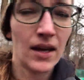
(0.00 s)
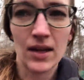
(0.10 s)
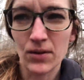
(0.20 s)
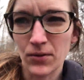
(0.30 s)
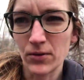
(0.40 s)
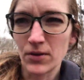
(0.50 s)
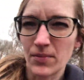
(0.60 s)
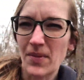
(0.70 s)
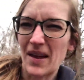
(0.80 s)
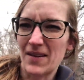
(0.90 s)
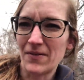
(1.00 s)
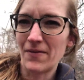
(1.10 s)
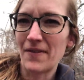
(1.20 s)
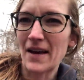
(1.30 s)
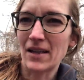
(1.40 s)
an older man
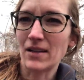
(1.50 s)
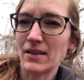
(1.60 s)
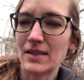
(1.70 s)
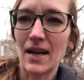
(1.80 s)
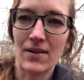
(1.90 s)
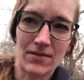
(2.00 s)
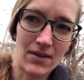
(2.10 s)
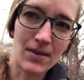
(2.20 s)
fell down